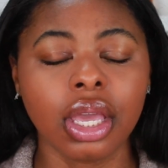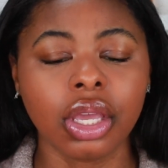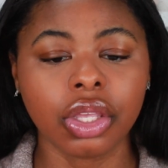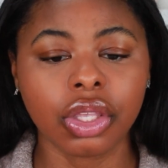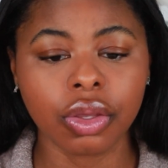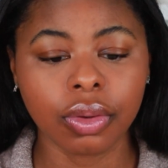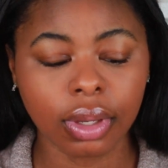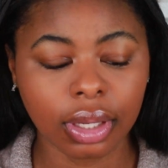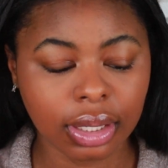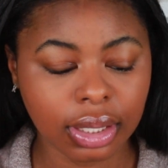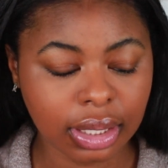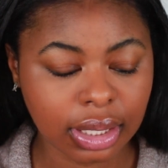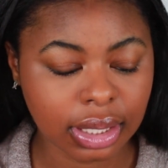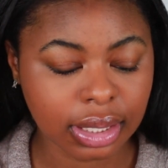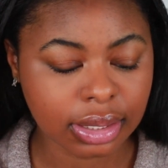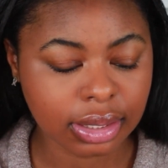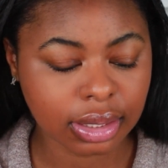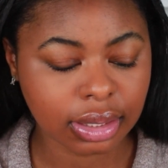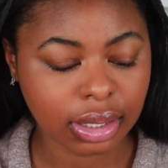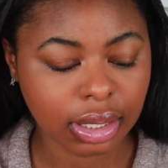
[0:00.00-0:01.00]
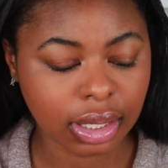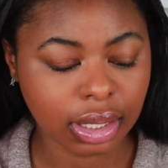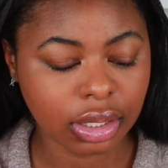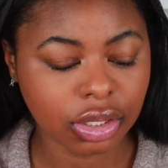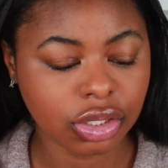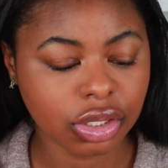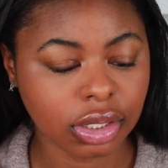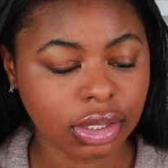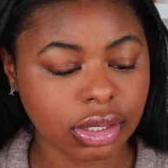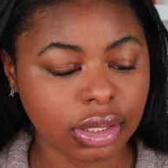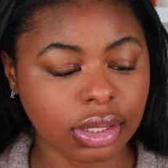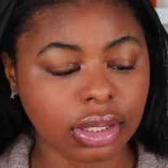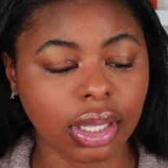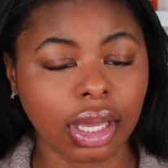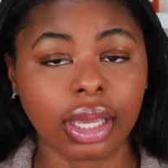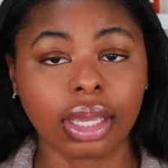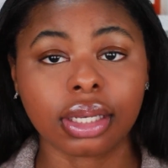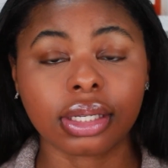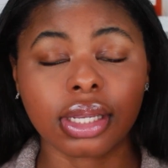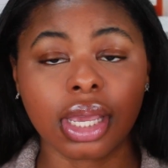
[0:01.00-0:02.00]
You can easily just
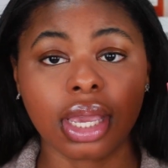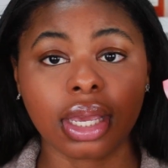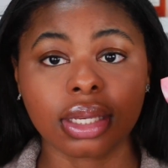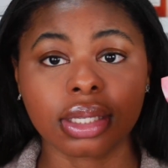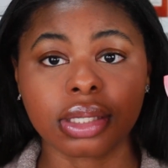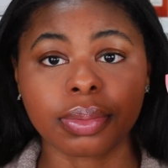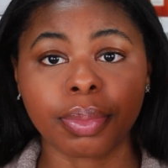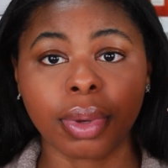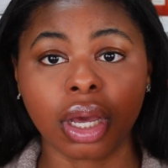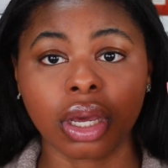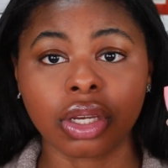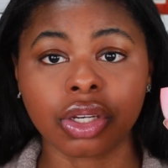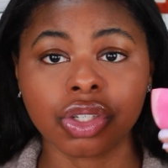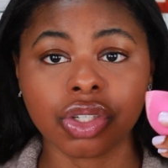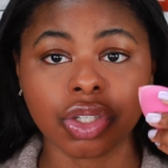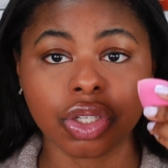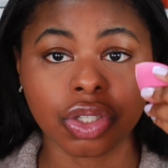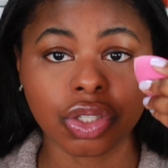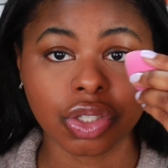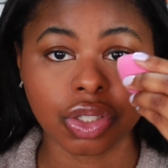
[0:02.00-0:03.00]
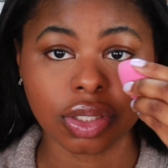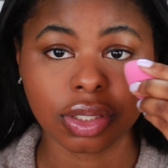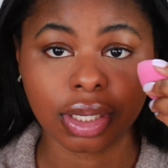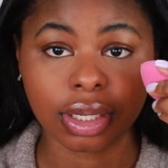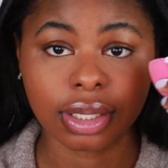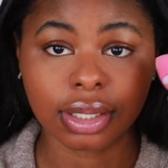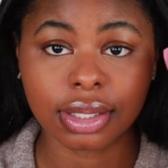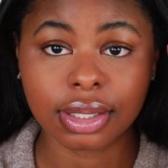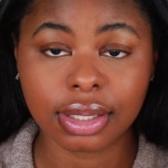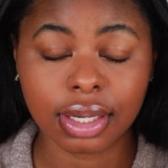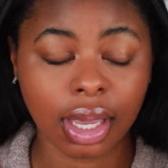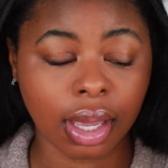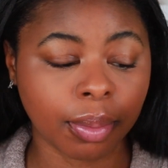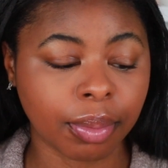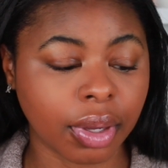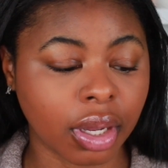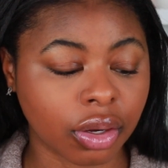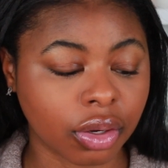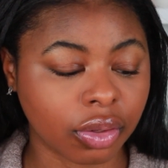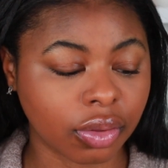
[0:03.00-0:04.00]
like take a sponge and just like stamp
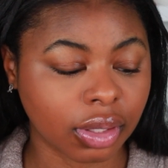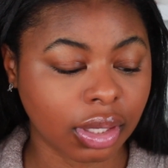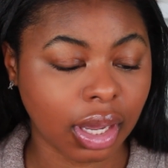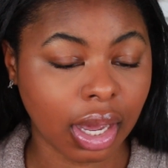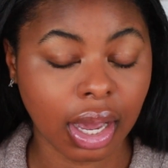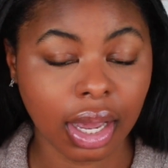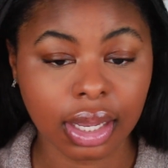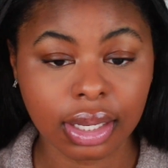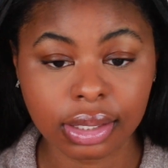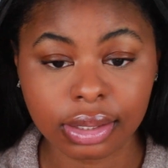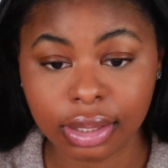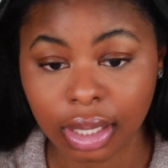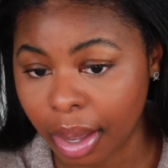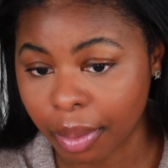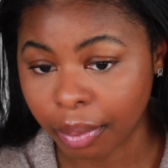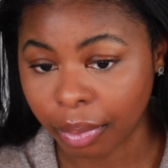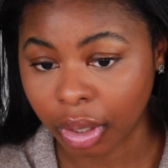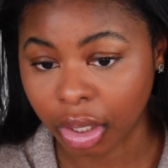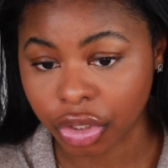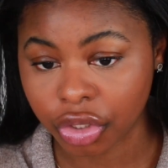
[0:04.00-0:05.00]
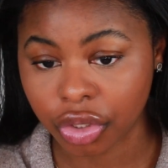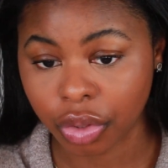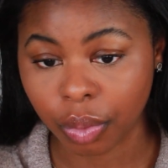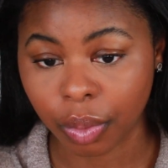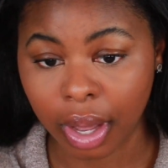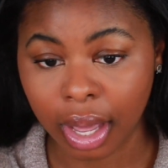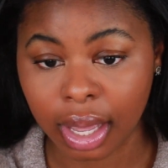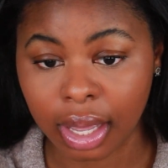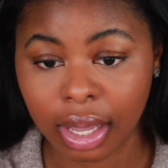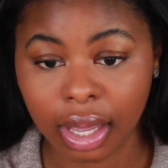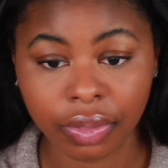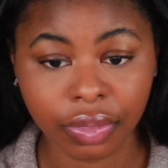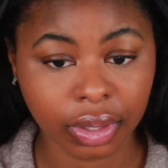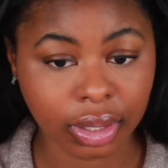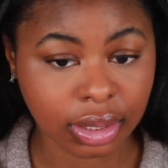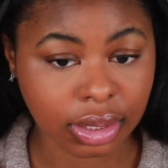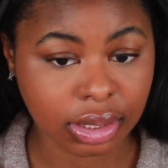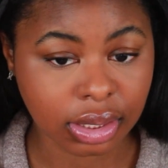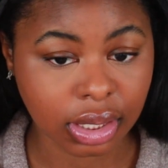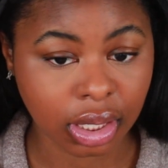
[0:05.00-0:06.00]
under the eyes and brush away, and the
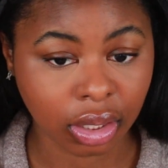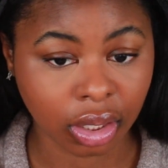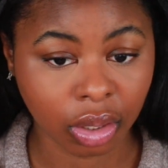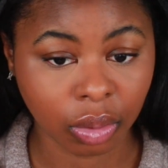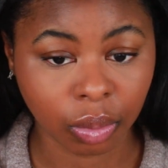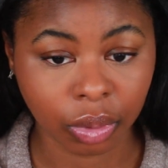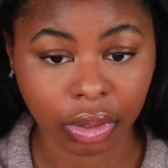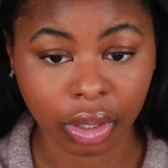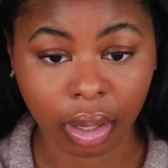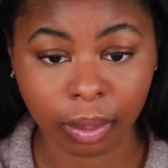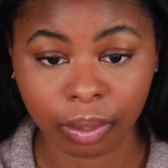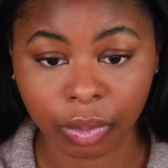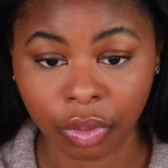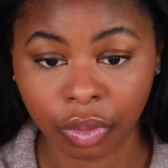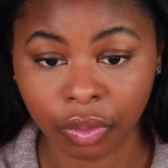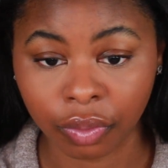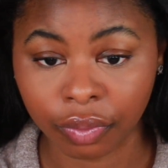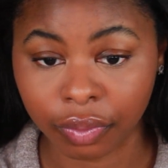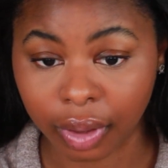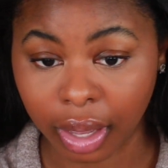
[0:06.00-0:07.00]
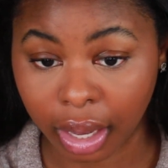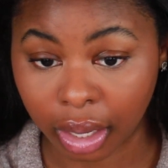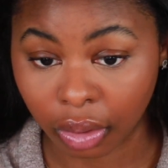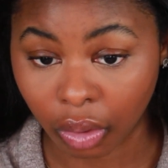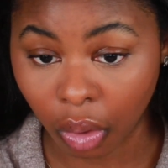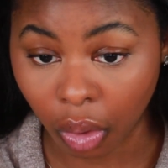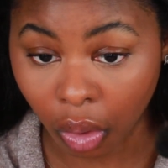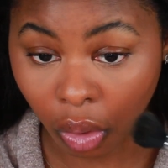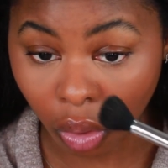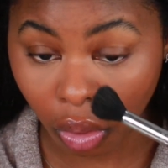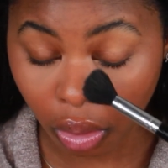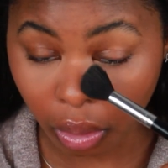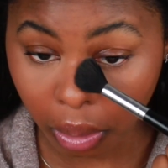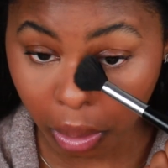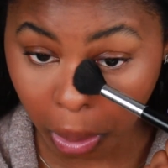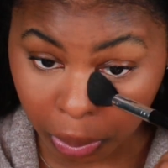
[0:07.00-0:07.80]
concealer will not move at all,